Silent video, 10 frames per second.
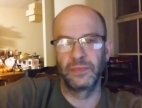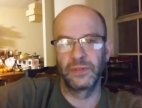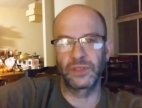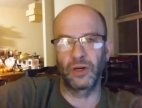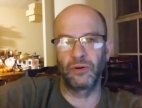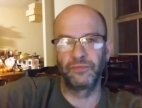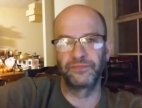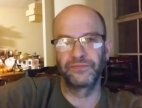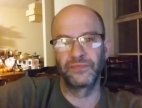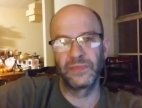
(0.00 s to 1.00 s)
So
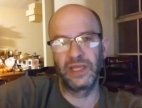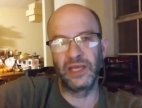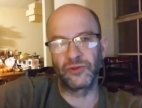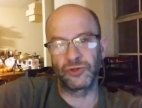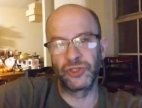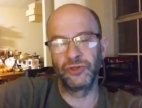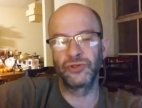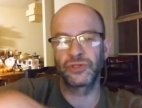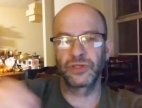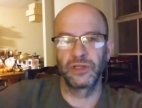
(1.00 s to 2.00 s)
either
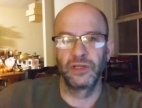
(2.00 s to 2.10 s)
choose